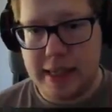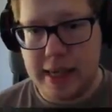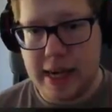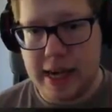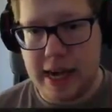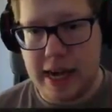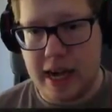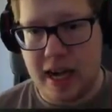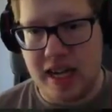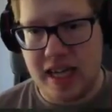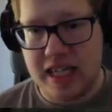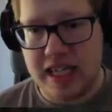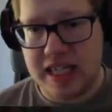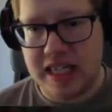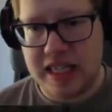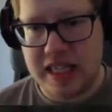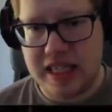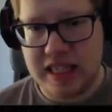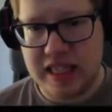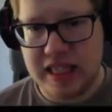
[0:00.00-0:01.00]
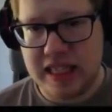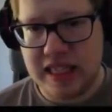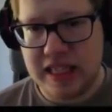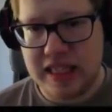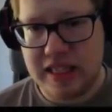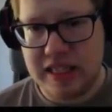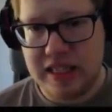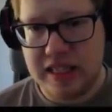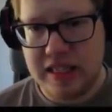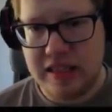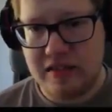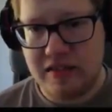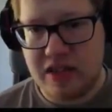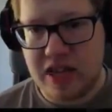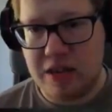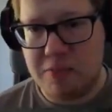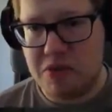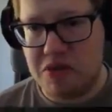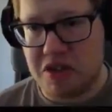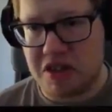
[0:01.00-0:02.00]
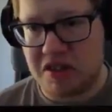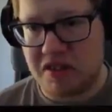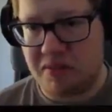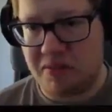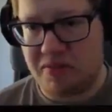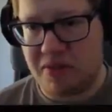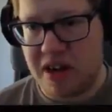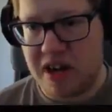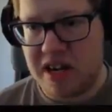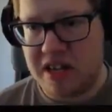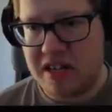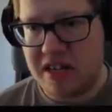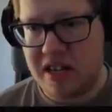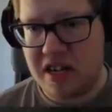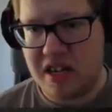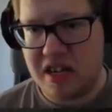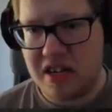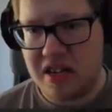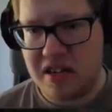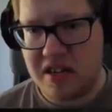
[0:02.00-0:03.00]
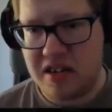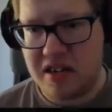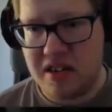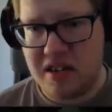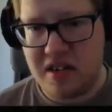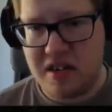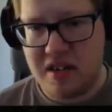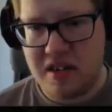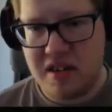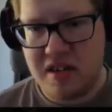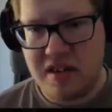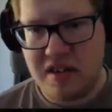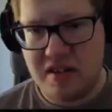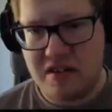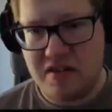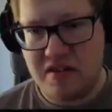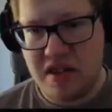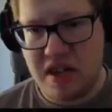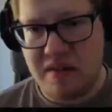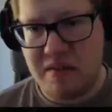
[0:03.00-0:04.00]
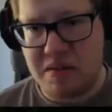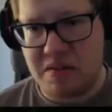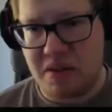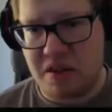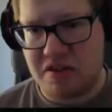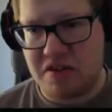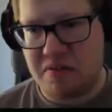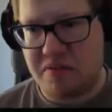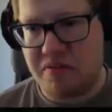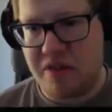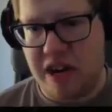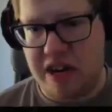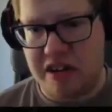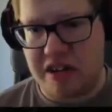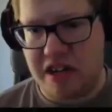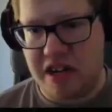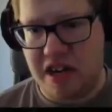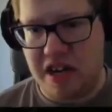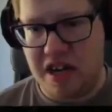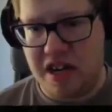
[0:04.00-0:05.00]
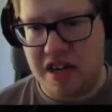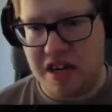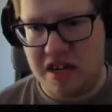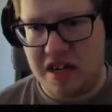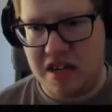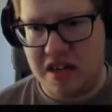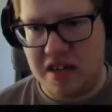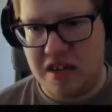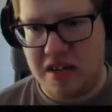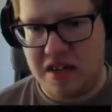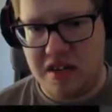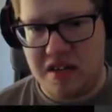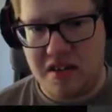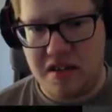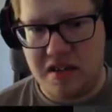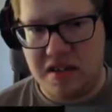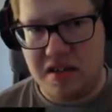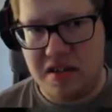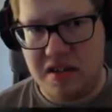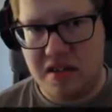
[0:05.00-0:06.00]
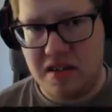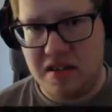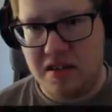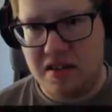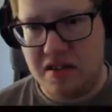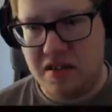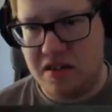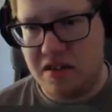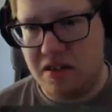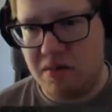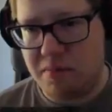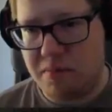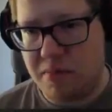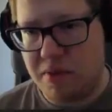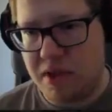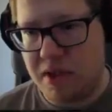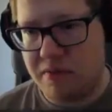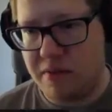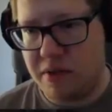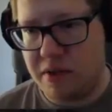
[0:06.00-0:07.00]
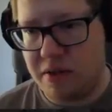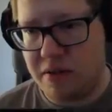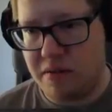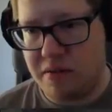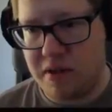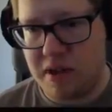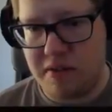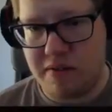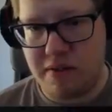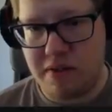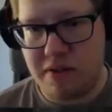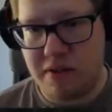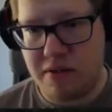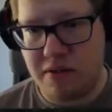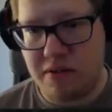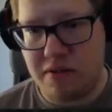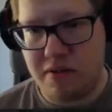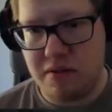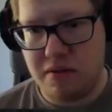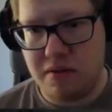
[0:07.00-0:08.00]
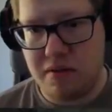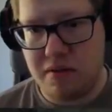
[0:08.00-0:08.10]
Yeah. Damn your Uncle Frank. Never trust a Frankie. Nope, never do, never do.